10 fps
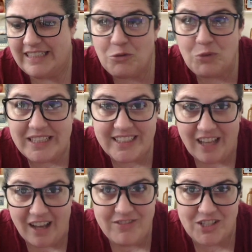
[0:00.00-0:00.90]
he really
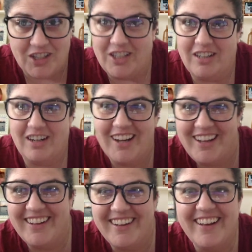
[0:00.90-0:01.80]
loves her,
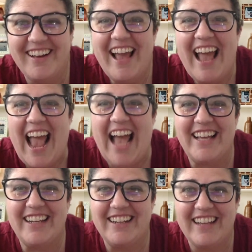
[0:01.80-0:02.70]

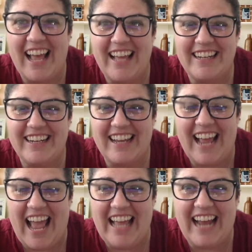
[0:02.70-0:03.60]
and
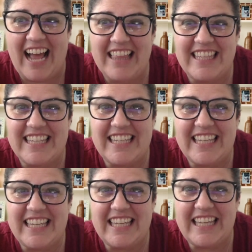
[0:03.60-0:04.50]
I think
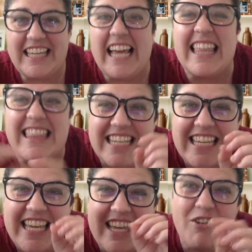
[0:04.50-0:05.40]

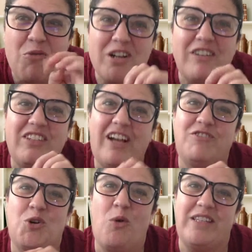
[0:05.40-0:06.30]
he even would have
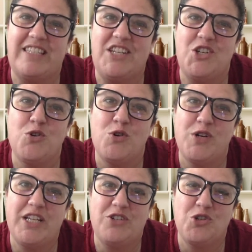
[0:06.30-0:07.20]
loved her once he knew
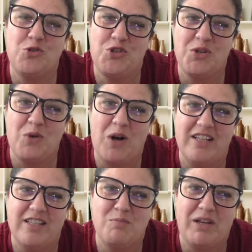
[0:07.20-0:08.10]
who she
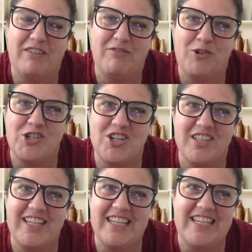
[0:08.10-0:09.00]
was, but
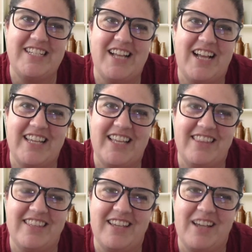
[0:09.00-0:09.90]
unfortunately, he did not
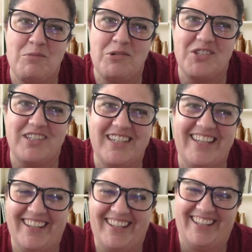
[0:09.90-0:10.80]
get the opportunity.